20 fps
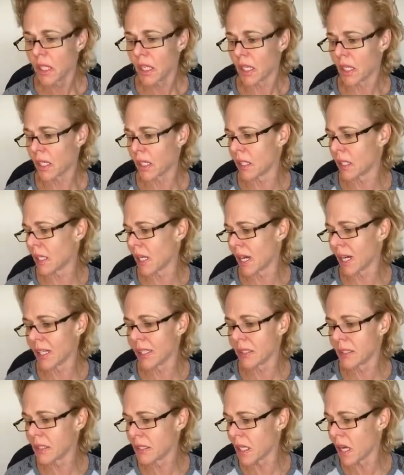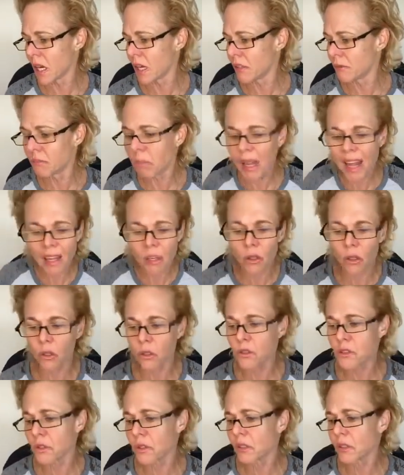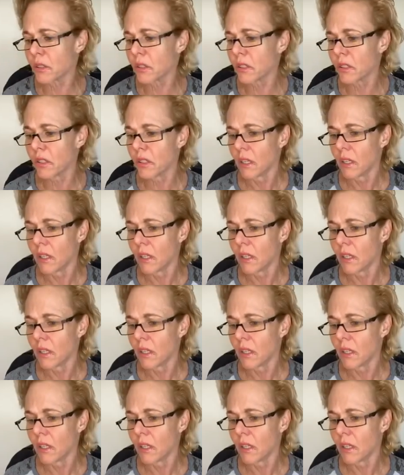I love black culture.